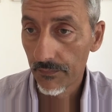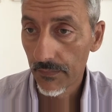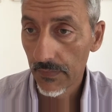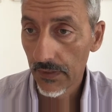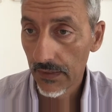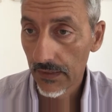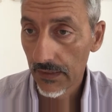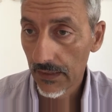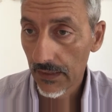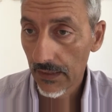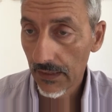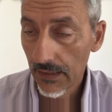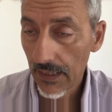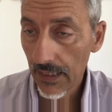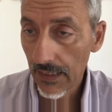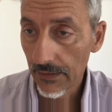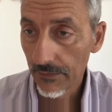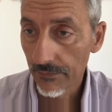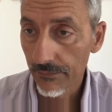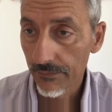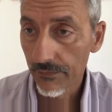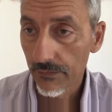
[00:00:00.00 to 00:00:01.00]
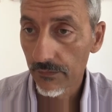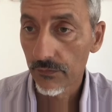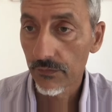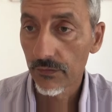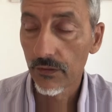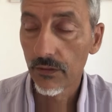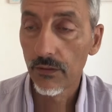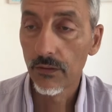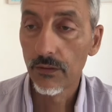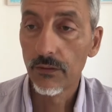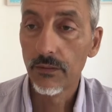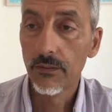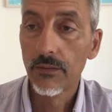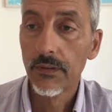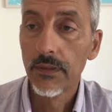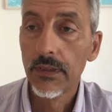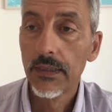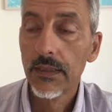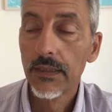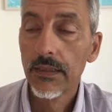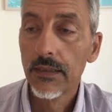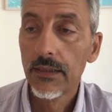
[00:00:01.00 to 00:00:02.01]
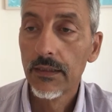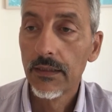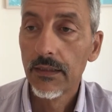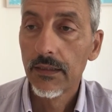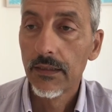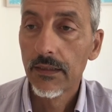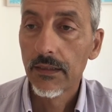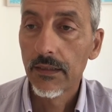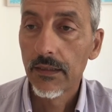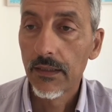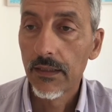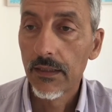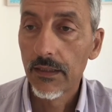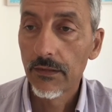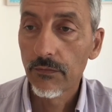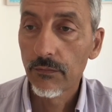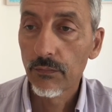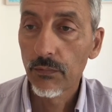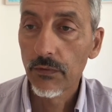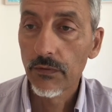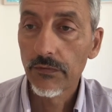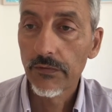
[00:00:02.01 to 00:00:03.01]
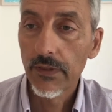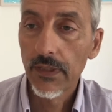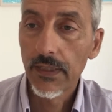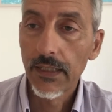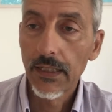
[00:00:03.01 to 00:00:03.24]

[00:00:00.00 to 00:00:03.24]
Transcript: in their life. So this was